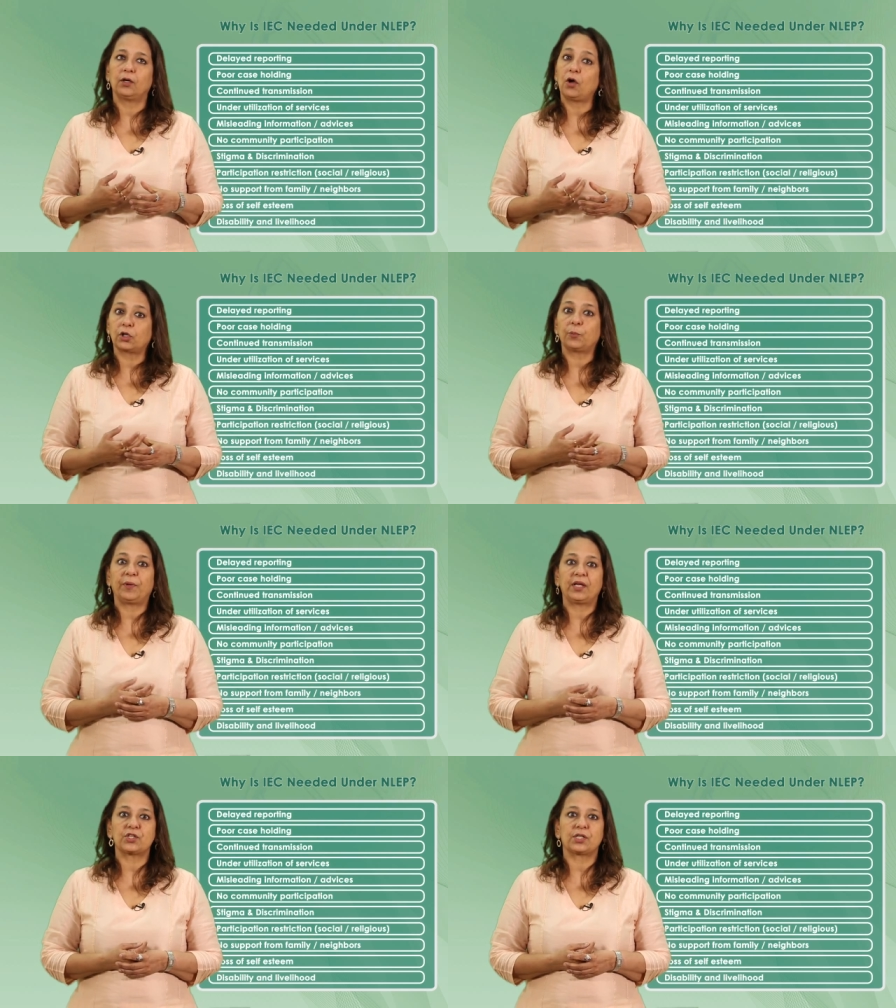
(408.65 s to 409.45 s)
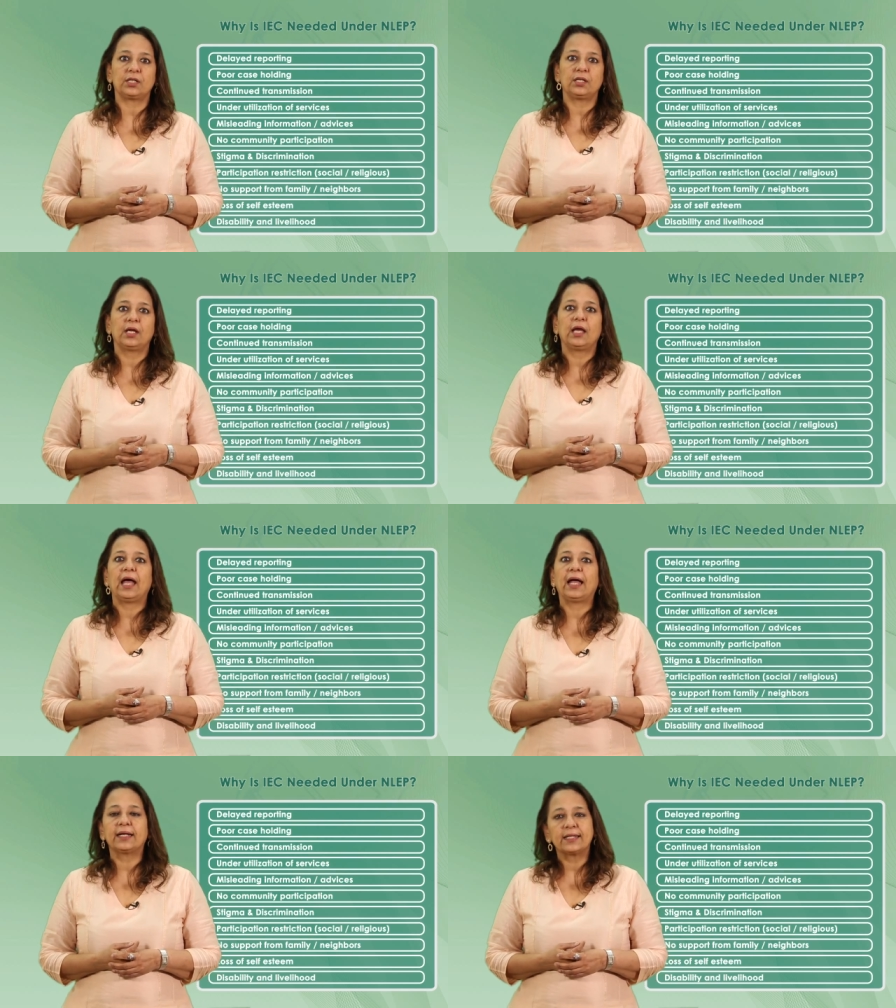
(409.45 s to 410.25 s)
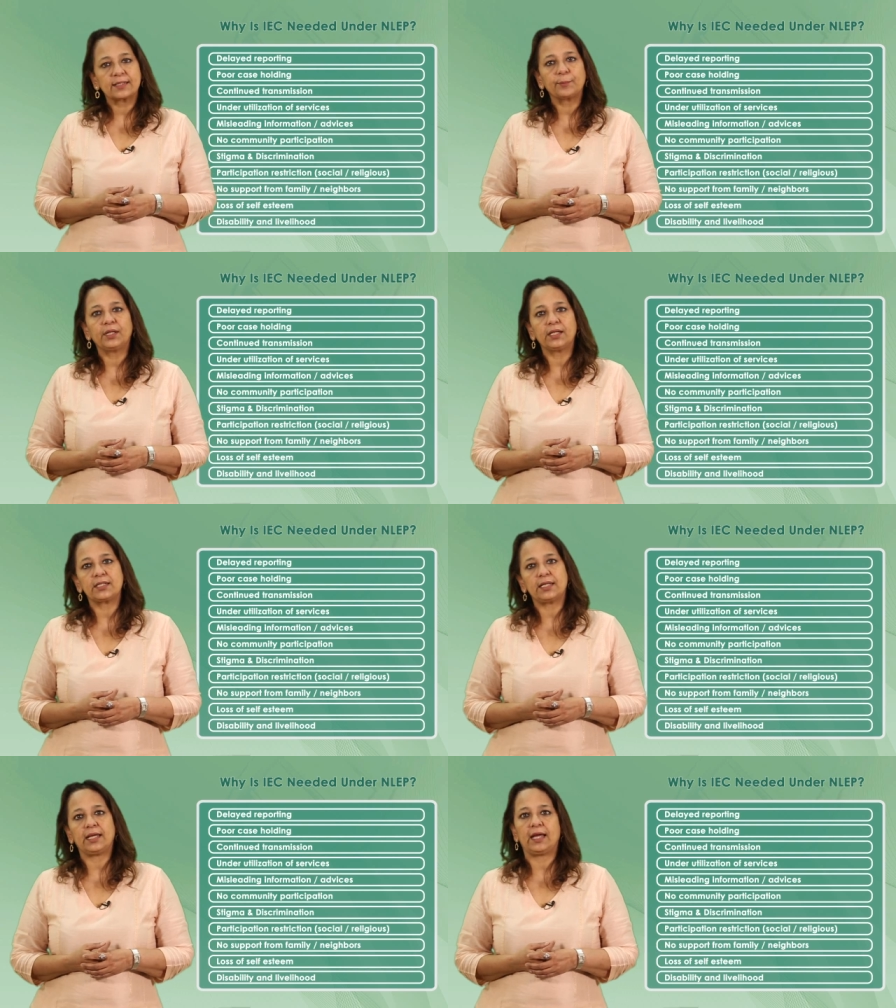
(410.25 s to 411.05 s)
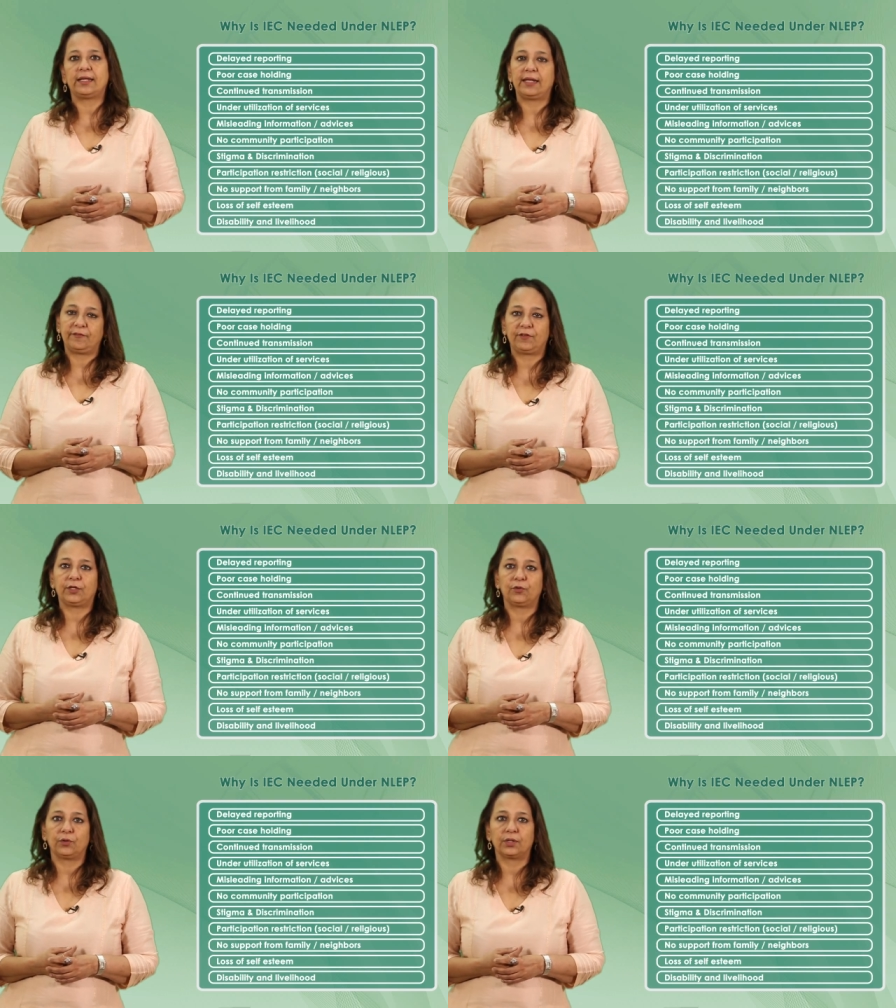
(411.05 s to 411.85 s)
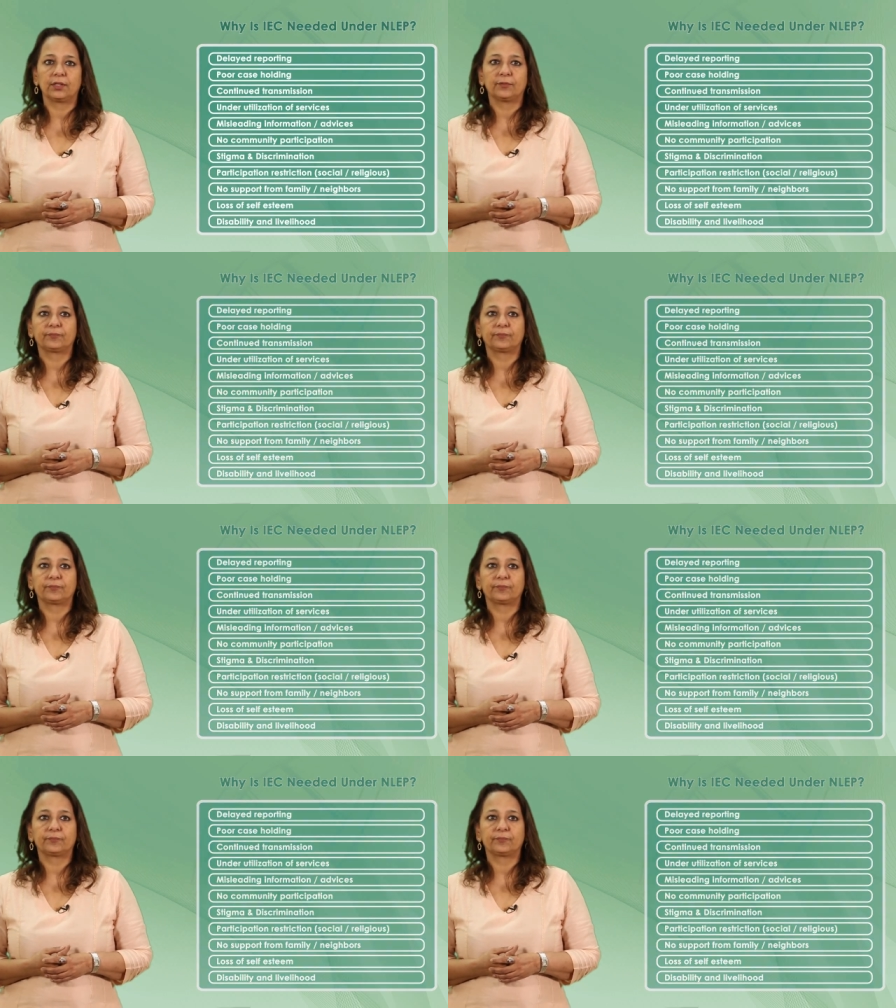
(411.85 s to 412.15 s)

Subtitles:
occupation and disability and livelihood.